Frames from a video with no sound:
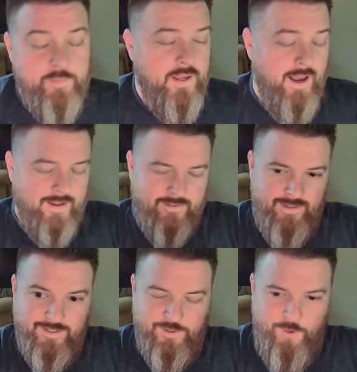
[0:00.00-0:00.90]
IPI.
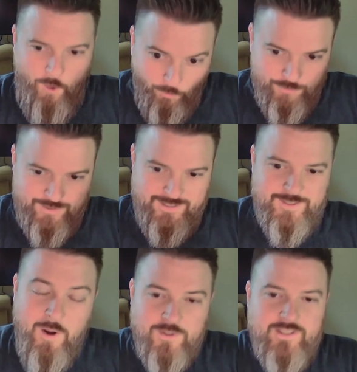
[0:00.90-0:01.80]
Thank you. Holy
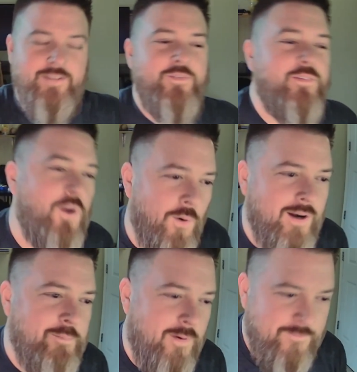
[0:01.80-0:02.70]
smokes,
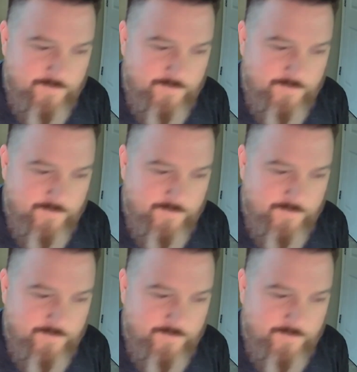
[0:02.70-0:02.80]
inventory